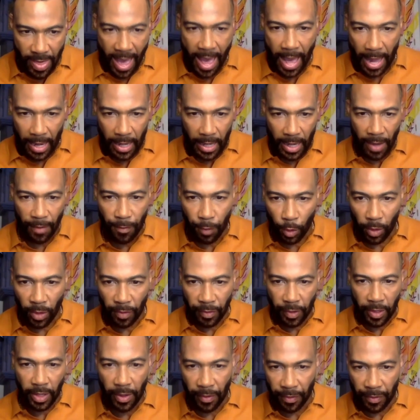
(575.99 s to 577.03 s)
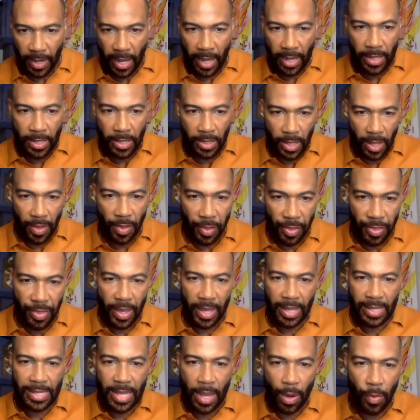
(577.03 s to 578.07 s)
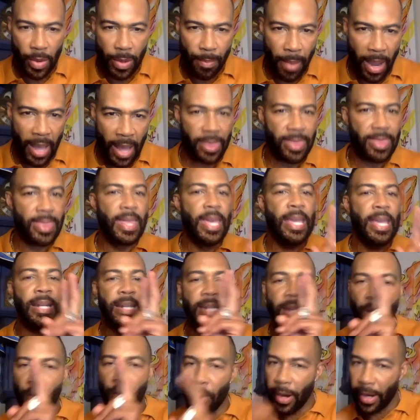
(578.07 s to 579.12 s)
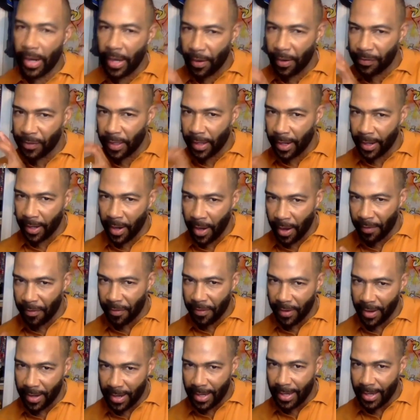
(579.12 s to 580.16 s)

that level of gift at these other things that we might think that we're gifted enough